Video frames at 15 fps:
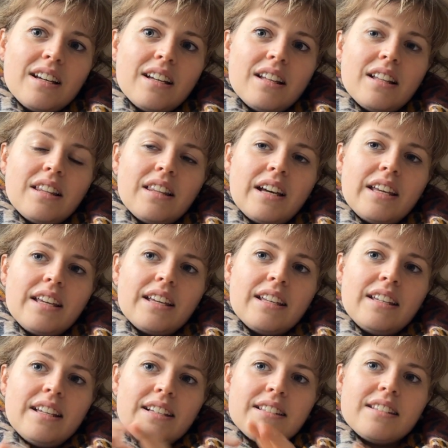like
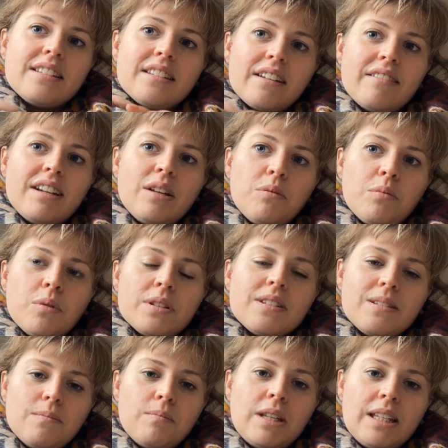necessarily what
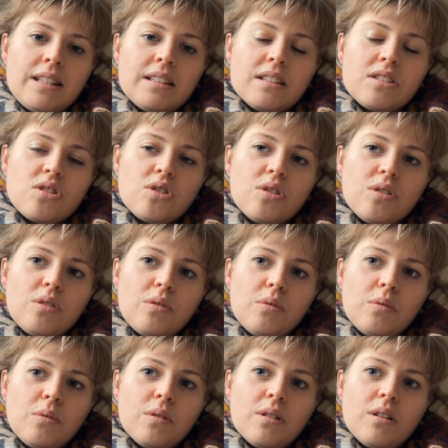it means
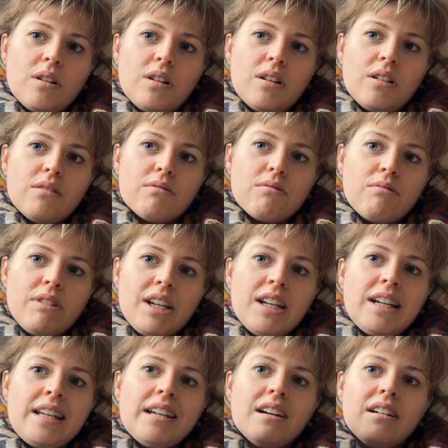to
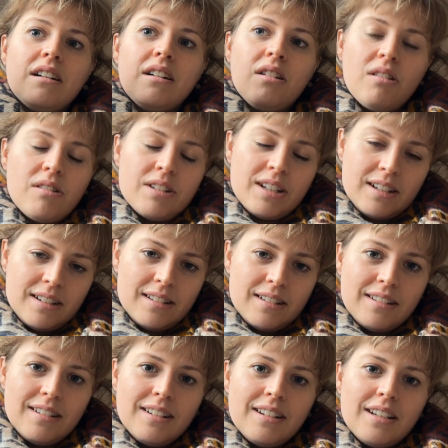really honor
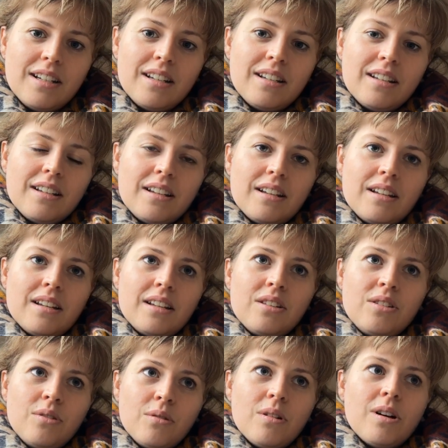
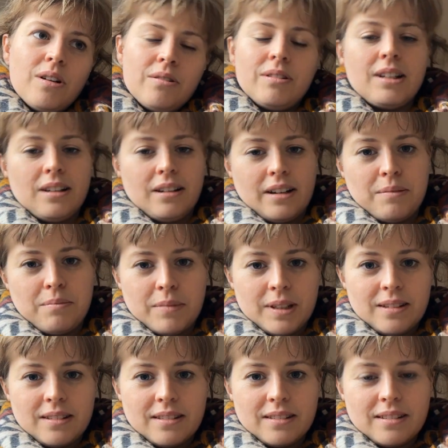your own
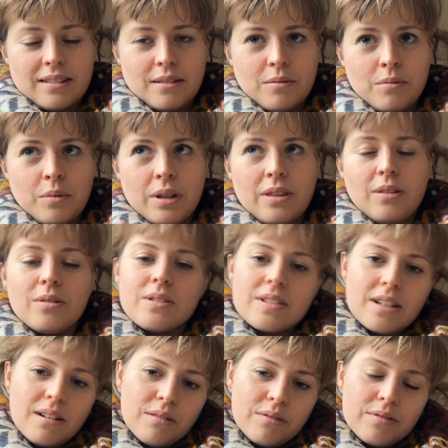alignment with
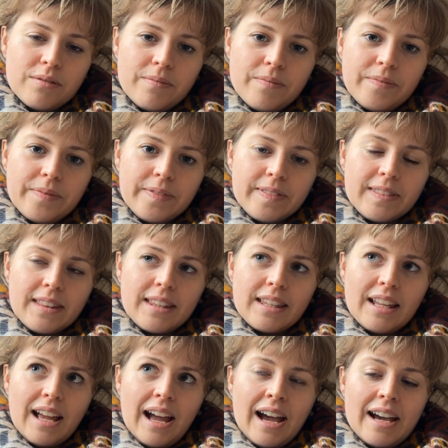yourself,
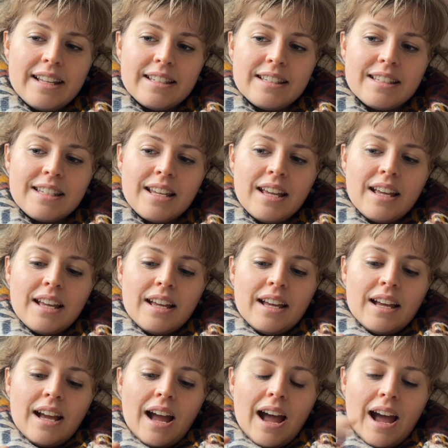and
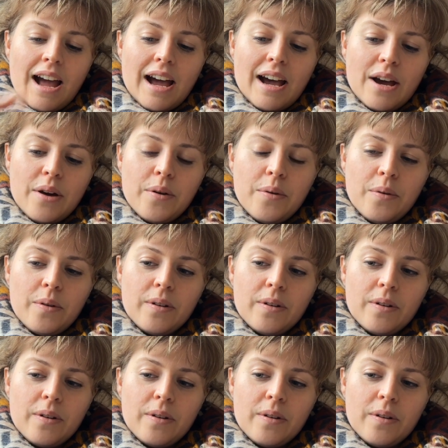how